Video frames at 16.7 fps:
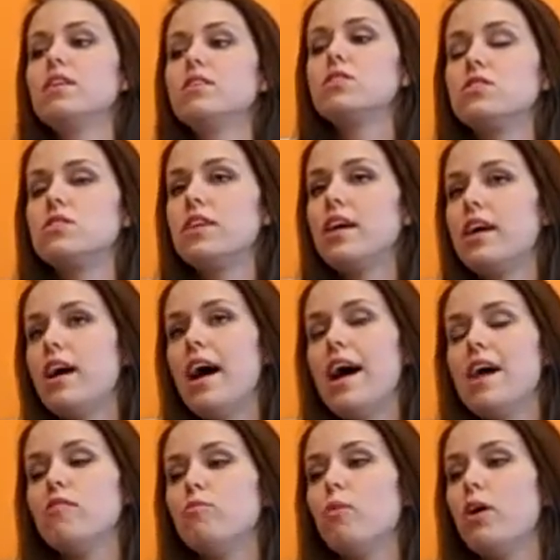Just say, I
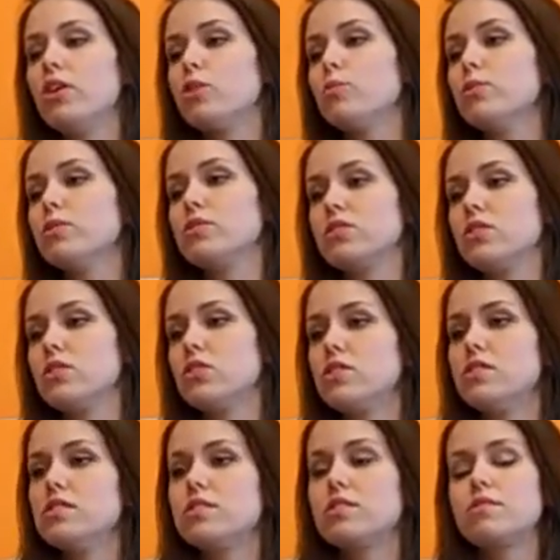have multiple
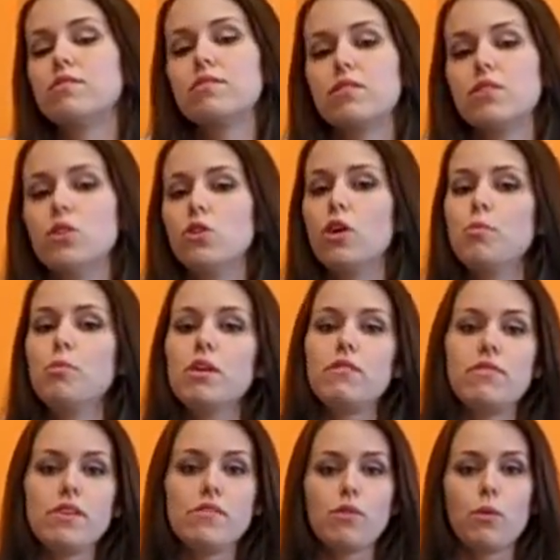searches. You could be a
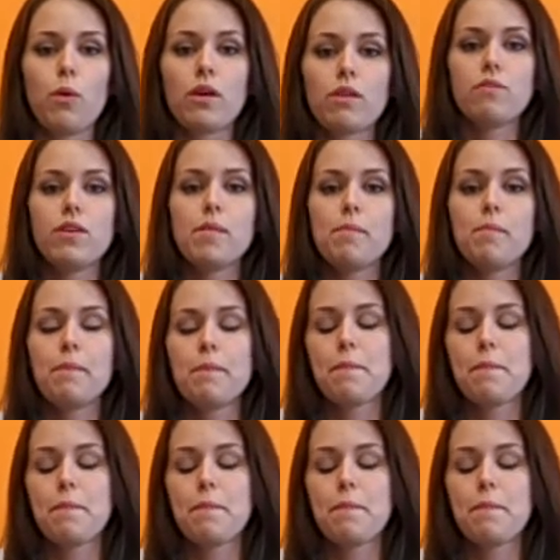fit for one of them.